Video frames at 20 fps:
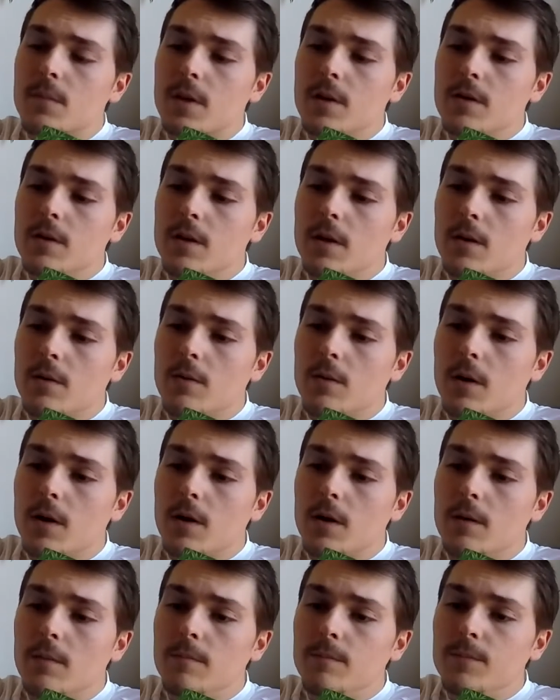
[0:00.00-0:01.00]
you know,
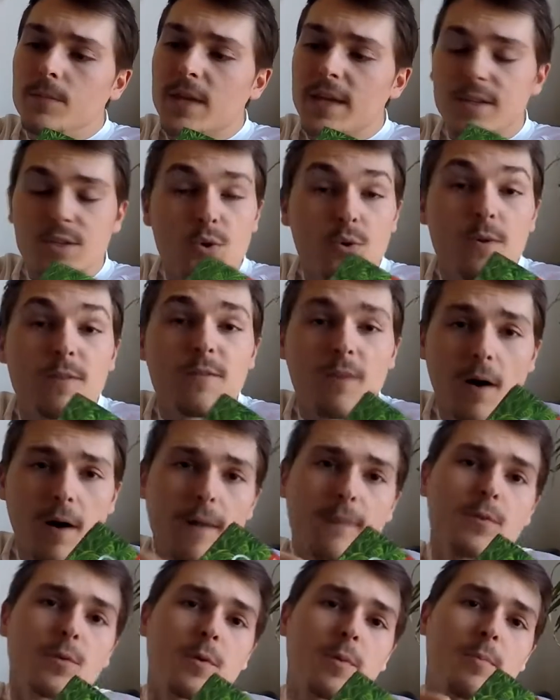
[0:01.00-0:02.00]
um, get too
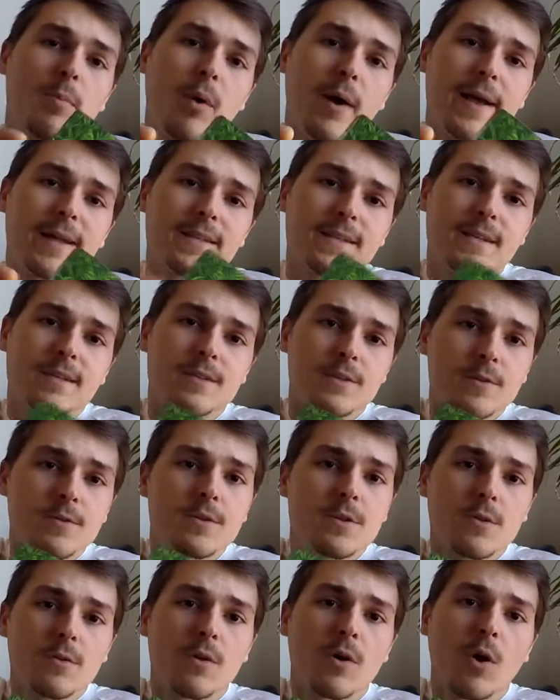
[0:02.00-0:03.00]
involved with planting due
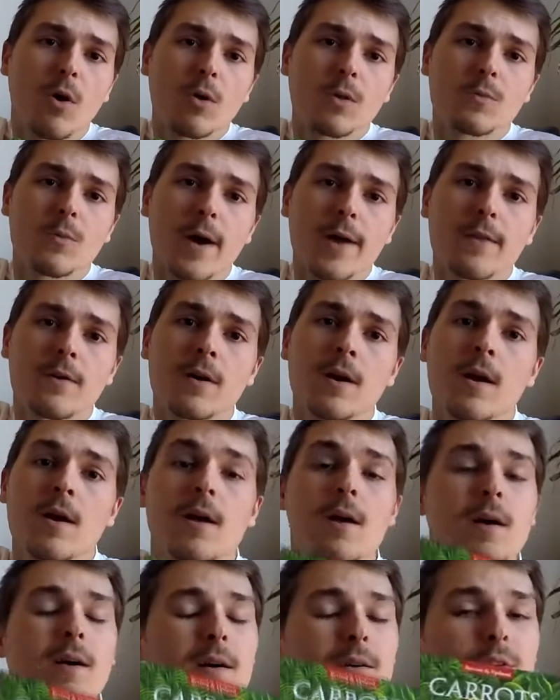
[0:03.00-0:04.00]
to the cold weather,
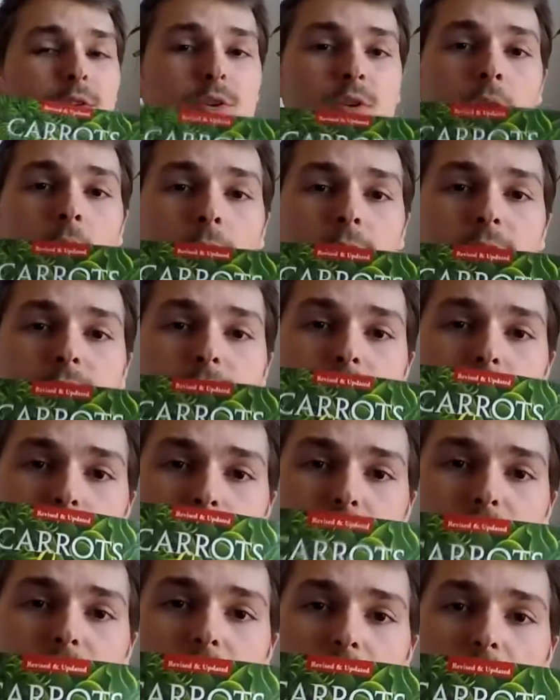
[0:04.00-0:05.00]
you can always
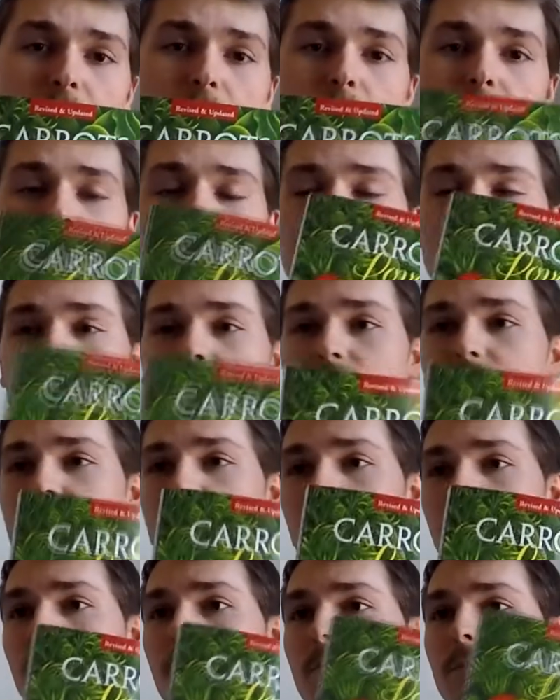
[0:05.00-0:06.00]
recap, touch
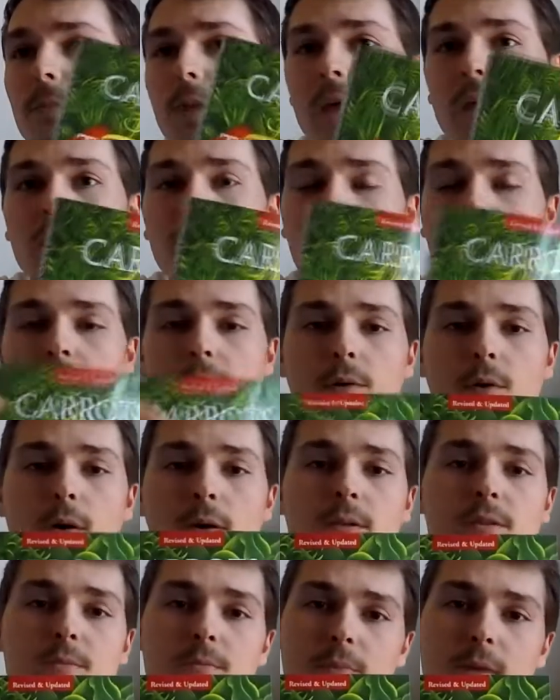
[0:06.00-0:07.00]
up, and, and
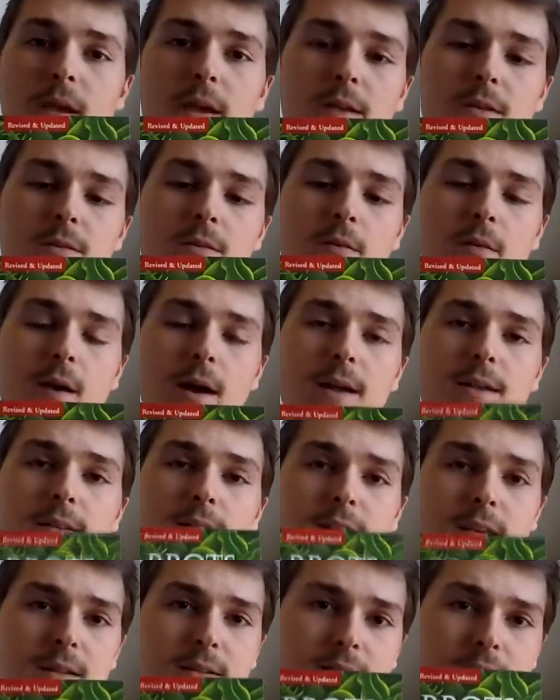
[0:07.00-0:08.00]
learn some things, right?
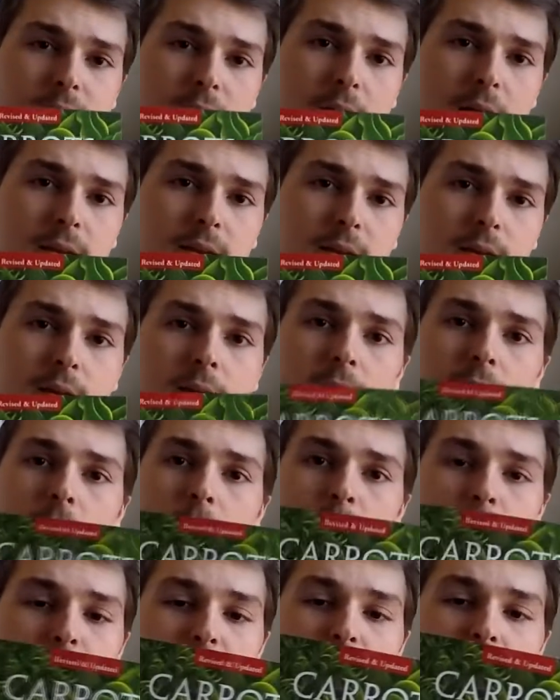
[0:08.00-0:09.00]
Sit inside
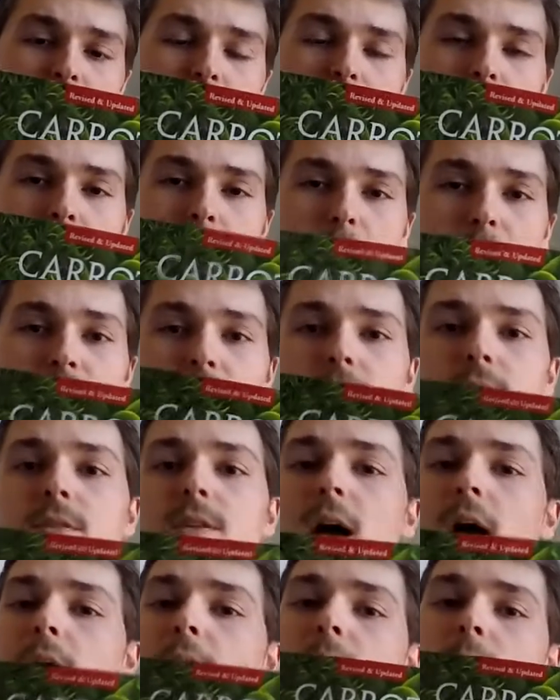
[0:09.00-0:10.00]
and, and make your
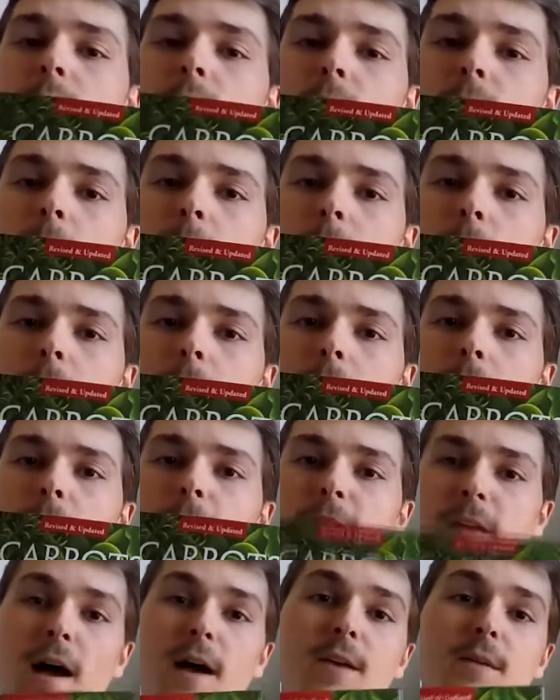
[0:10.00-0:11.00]
time
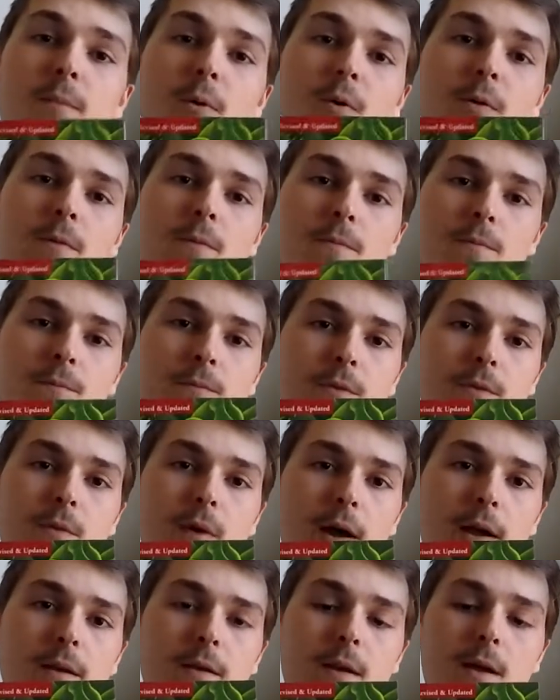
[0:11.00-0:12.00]
valuable,
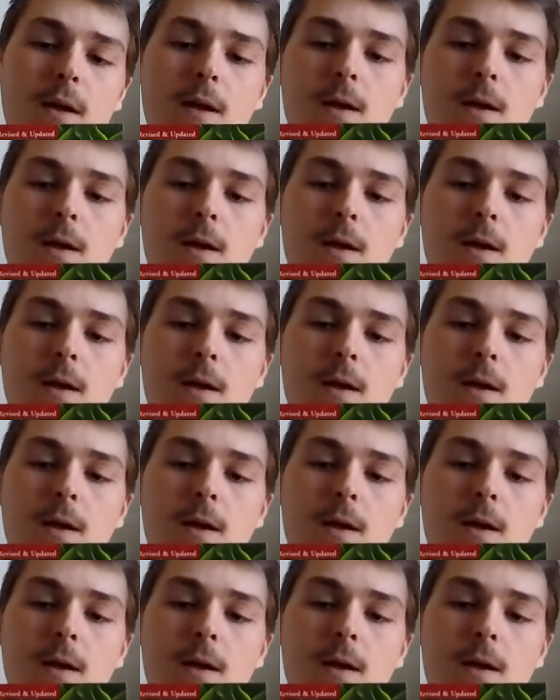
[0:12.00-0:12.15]
right?